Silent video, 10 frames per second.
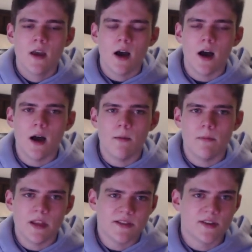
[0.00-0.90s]

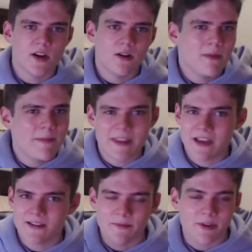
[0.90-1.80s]
And so maybe
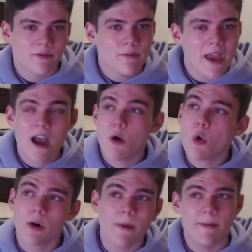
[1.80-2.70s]
that's something from that,
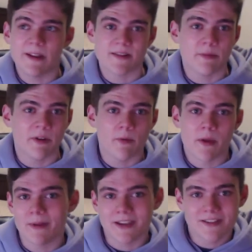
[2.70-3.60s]
or maybe that's something from
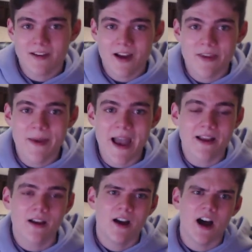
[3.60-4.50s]
there being cut in the bag.